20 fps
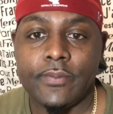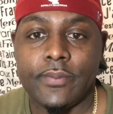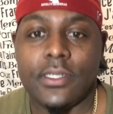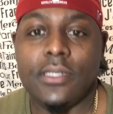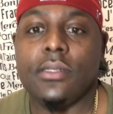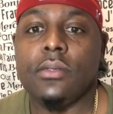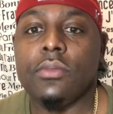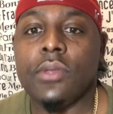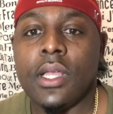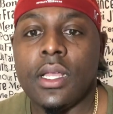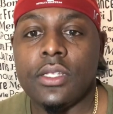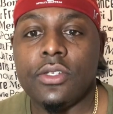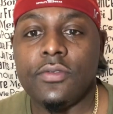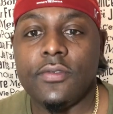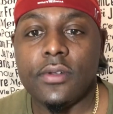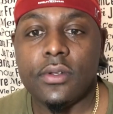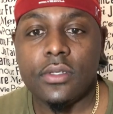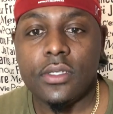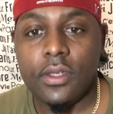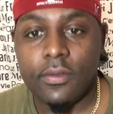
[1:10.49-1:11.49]
Some
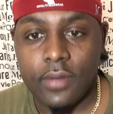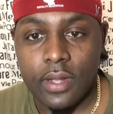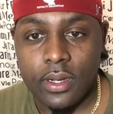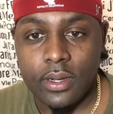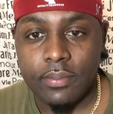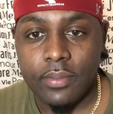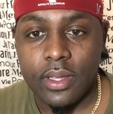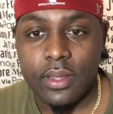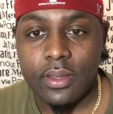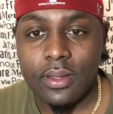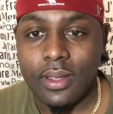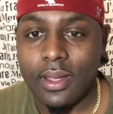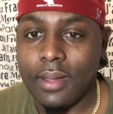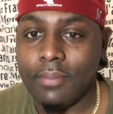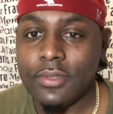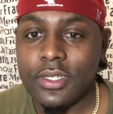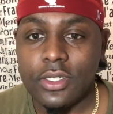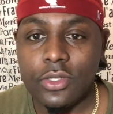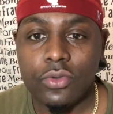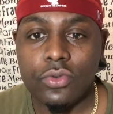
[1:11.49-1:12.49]
controversy around the method.
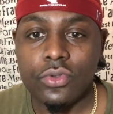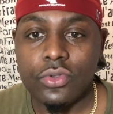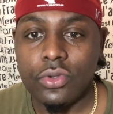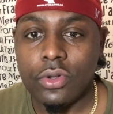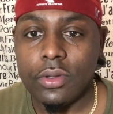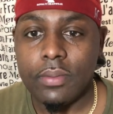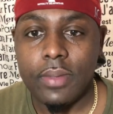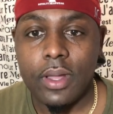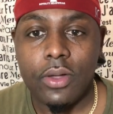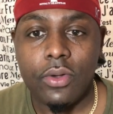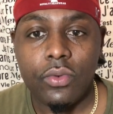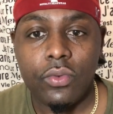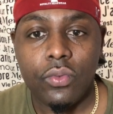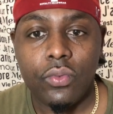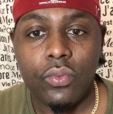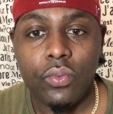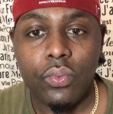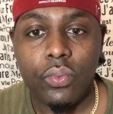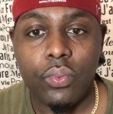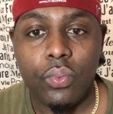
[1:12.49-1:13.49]
I'm just gonna talk about
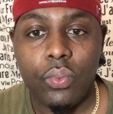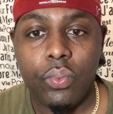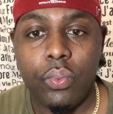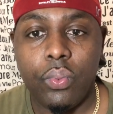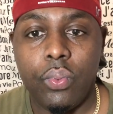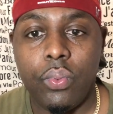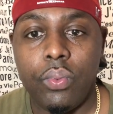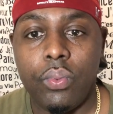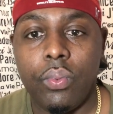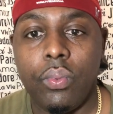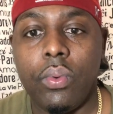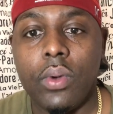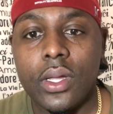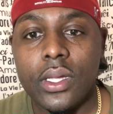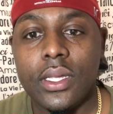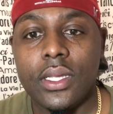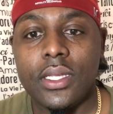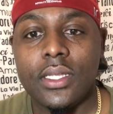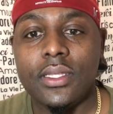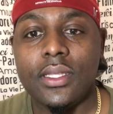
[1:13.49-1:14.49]

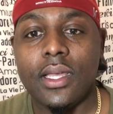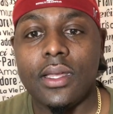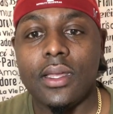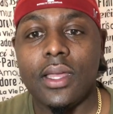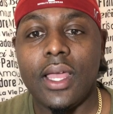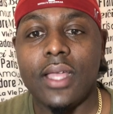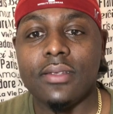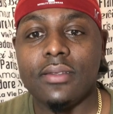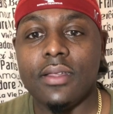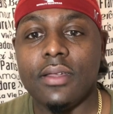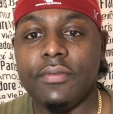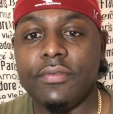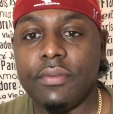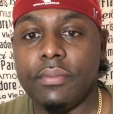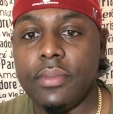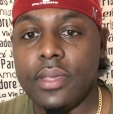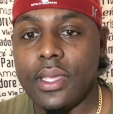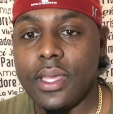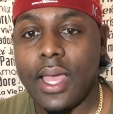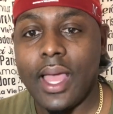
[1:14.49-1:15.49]
what it has done for
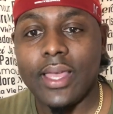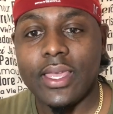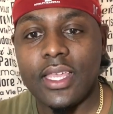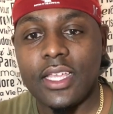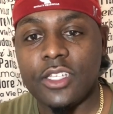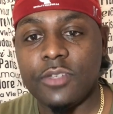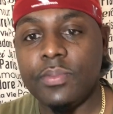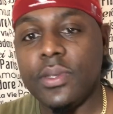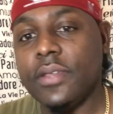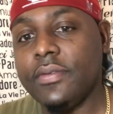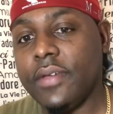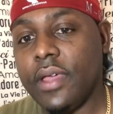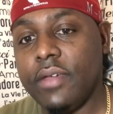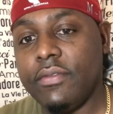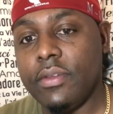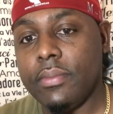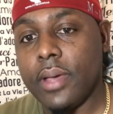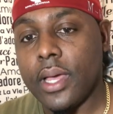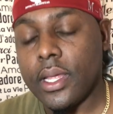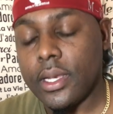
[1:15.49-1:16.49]
me. I can't speak for
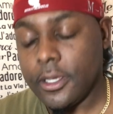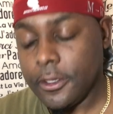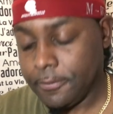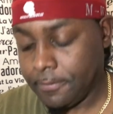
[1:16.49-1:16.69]
everybody.